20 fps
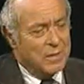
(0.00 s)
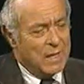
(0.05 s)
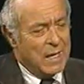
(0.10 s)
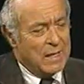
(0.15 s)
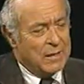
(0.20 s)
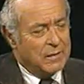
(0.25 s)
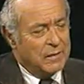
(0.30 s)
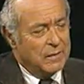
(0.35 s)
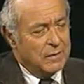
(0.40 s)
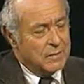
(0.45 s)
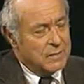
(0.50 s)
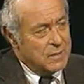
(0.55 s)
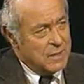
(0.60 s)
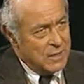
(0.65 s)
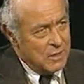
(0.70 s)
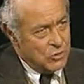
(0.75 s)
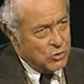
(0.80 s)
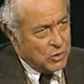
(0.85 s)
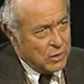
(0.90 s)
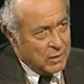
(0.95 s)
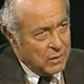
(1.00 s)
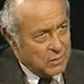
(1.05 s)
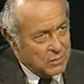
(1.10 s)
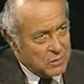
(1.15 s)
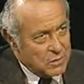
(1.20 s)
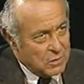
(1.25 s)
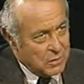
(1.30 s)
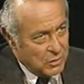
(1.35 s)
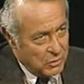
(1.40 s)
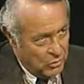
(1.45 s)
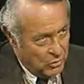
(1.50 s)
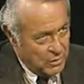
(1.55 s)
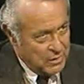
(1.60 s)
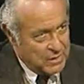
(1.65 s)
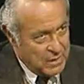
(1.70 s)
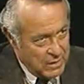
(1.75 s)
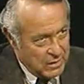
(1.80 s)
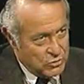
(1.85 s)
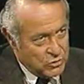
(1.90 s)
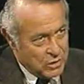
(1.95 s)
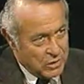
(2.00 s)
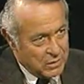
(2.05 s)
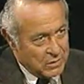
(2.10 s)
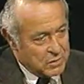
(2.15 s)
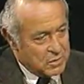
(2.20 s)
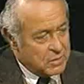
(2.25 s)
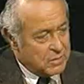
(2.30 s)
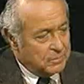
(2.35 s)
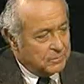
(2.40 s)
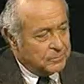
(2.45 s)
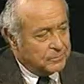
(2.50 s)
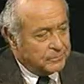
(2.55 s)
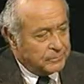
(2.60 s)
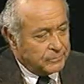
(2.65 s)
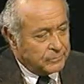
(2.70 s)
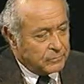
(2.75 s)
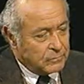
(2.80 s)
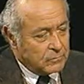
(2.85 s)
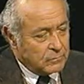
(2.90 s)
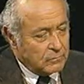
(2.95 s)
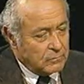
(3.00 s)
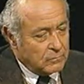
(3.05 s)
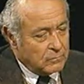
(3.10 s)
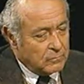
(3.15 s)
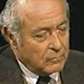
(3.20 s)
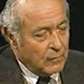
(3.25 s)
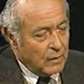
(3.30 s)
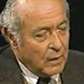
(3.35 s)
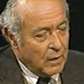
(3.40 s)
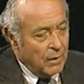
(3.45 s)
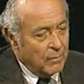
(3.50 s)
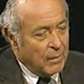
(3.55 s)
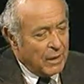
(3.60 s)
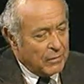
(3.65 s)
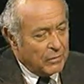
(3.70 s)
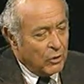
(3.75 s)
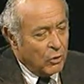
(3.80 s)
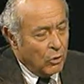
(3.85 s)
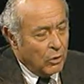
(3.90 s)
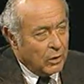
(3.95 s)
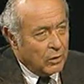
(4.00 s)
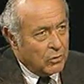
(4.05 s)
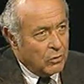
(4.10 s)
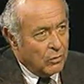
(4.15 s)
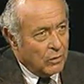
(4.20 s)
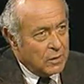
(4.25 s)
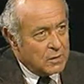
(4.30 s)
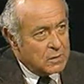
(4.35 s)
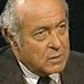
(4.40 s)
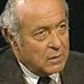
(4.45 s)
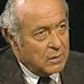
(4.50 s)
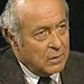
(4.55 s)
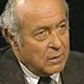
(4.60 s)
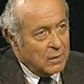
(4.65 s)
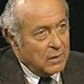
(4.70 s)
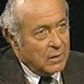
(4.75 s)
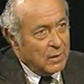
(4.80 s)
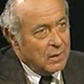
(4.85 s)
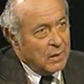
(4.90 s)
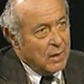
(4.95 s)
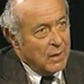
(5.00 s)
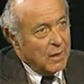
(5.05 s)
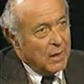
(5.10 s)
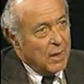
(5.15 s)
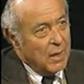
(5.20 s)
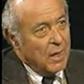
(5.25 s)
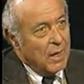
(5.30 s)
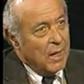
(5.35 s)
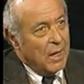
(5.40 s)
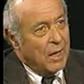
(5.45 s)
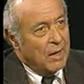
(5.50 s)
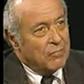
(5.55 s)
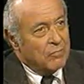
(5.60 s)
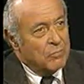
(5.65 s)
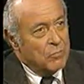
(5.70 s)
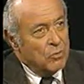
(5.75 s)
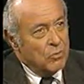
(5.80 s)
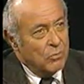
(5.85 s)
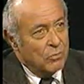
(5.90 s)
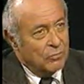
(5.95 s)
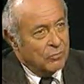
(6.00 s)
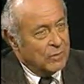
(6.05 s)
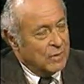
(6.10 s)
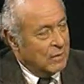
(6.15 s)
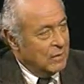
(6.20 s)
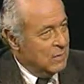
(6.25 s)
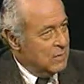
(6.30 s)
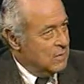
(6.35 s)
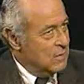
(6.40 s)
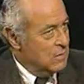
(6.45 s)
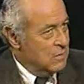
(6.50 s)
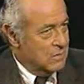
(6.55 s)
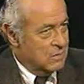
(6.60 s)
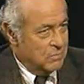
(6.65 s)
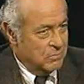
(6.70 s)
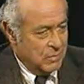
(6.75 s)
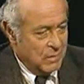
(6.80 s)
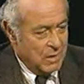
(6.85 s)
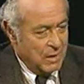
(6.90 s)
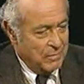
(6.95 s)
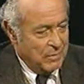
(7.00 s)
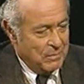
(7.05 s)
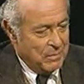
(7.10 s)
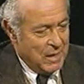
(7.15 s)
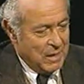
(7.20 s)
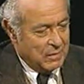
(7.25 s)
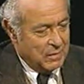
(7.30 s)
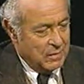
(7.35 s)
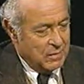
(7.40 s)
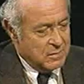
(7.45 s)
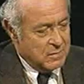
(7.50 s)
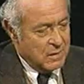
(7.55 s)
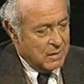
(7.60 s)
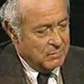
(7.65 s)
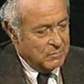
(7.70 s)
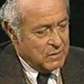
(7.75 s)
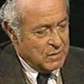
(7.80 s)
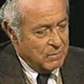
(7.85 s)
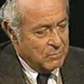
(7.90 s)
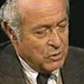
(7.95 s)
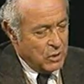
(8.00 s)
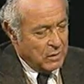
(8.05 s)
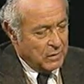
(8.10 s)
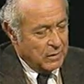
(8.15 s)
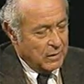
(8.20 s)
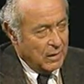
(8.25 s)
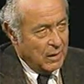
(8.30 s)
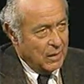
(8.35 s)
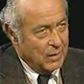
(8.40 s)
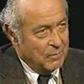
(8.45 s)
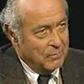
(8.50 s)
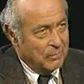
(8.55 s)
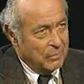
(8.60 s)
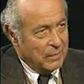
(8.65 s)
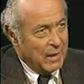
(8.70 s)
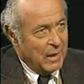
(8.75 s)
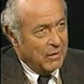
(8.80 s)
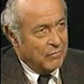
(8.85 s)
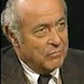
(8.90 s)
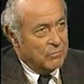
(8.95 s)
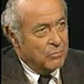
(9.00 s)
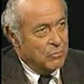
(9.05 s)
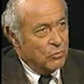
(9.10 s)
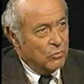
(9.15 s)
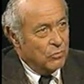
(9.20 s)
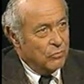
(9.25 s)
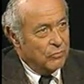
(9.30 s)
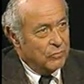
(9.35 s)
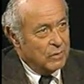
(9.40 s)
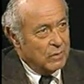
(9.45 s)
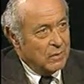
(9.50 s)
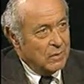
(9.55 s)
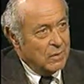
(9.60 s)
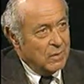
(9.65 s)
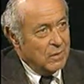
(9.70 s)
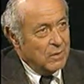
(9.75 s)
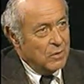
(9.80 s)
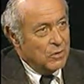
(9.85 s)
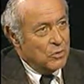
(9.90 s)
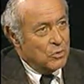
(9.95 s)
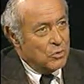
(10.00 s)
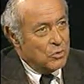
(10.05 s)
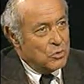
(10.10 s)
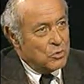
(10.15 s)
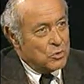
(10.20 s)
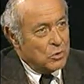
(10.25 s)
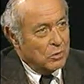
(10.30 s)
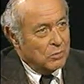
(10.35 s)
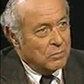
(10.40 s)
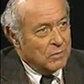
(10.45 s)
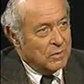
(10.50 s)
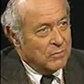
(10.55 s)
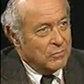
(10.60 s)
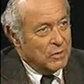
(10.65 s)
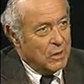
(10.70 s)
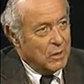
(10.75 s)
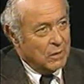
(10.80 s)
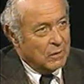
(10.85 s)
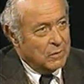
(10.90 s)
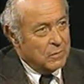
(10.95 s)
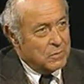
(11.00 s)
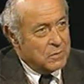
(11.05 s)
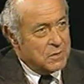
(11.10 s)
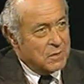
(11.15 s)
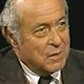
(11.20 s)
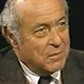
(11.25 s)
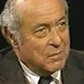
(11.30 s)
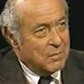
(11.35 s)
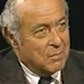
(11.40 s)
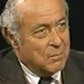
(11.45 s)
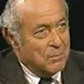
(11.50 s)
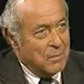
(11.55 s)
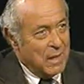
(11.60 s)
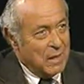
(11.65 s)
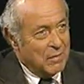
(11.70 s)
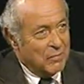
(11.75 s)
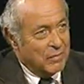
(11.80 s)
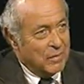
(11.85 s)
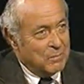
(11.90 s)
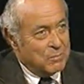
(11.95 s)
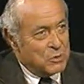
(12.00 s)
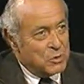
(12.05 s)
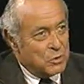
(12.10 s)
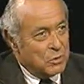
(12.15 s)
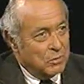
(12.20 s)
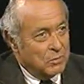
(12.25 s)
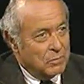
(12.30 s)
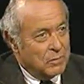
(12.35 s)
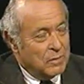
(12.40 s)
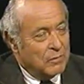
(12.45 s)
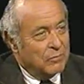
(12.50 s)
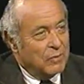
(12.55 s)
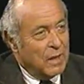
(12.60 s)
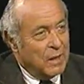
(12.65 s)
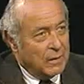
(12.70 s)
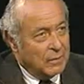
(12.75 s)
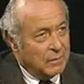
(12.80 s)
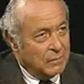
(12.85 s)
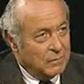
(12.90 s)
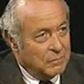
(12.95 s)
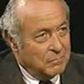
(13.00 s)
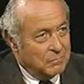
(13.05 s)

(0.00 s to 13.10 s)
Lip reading: that the teachings, your teachings, about the Holocaust have moved, and we're coming back to the same subject again, have moved children of darkness and made of them children of light?